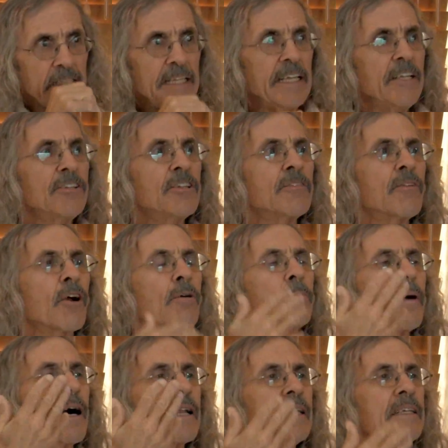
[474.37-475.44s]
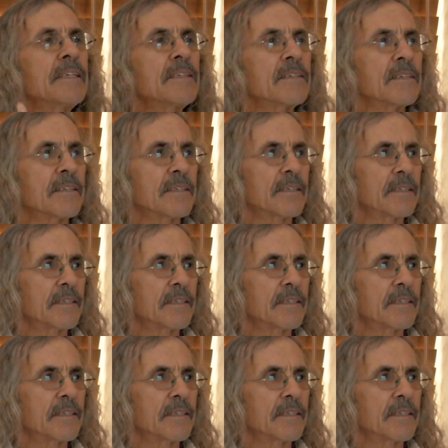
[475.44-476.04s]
each of our bodies